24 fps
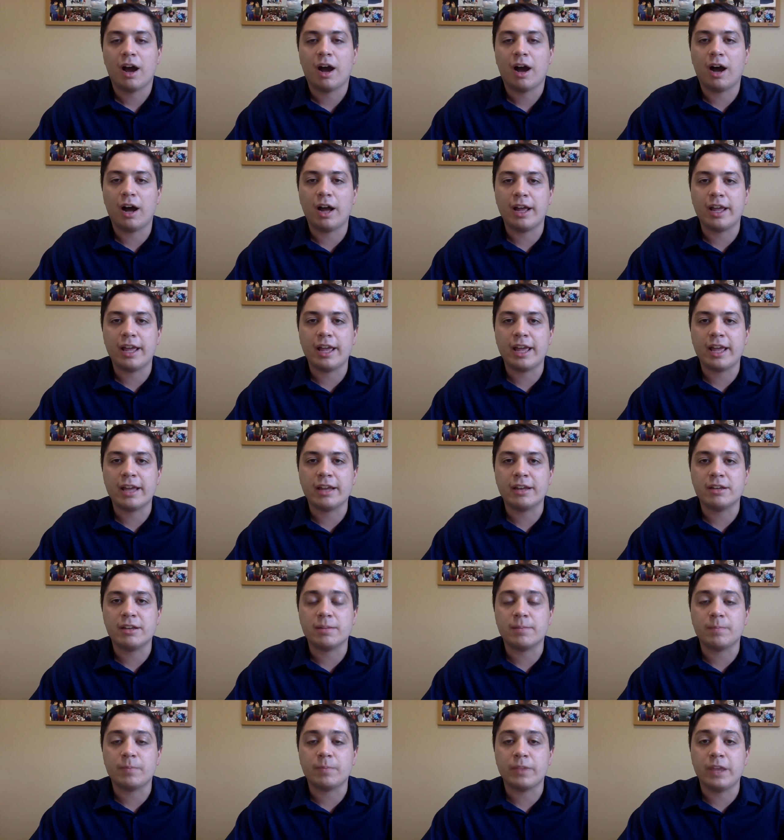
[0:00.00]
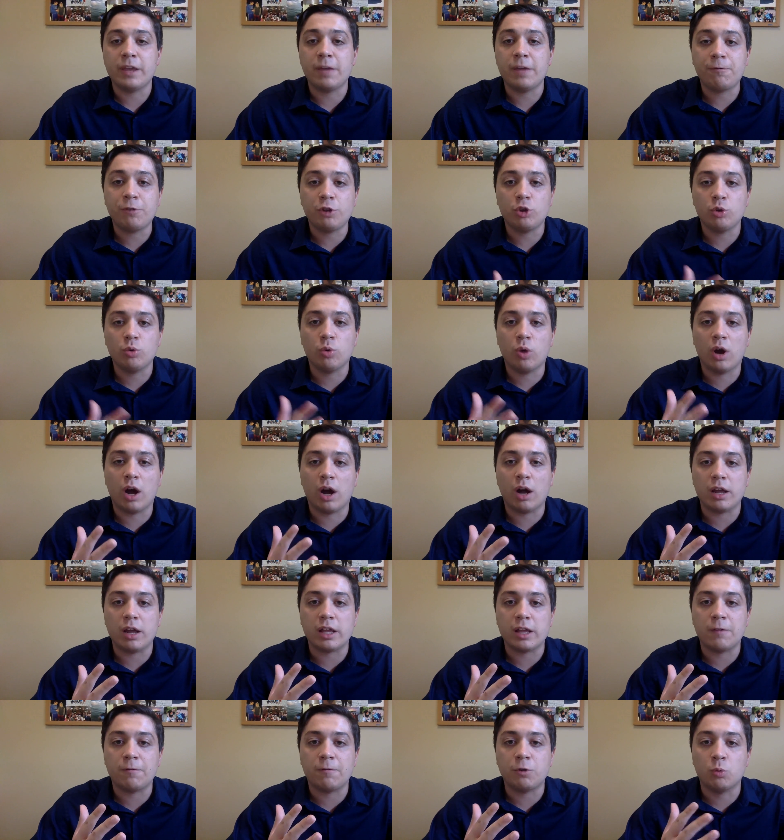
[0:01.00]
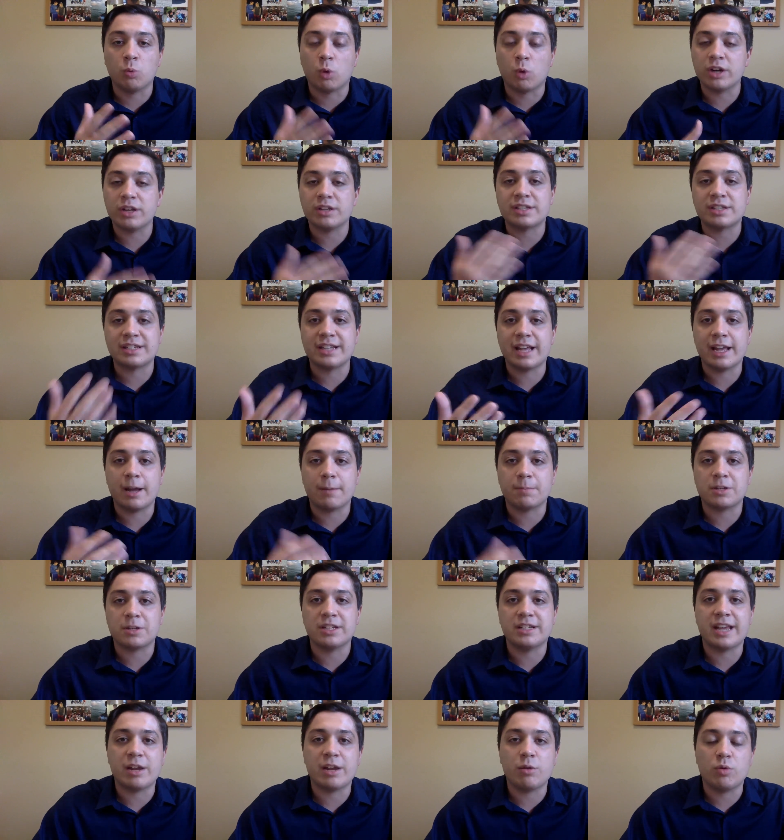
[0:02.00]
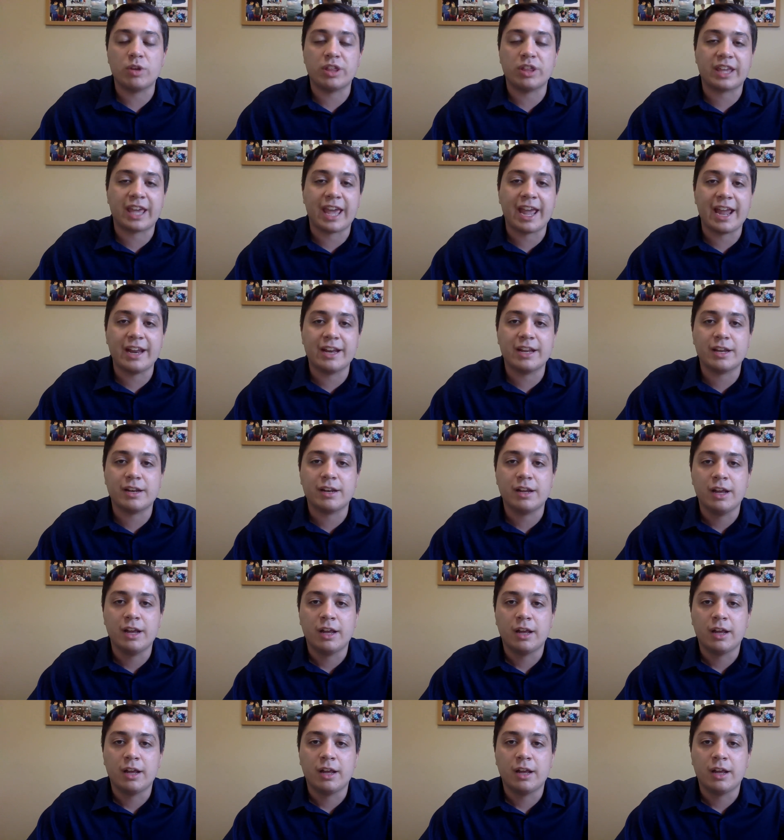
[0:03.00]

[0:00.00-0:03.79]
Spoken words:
And if you want to stay up to date with Caden,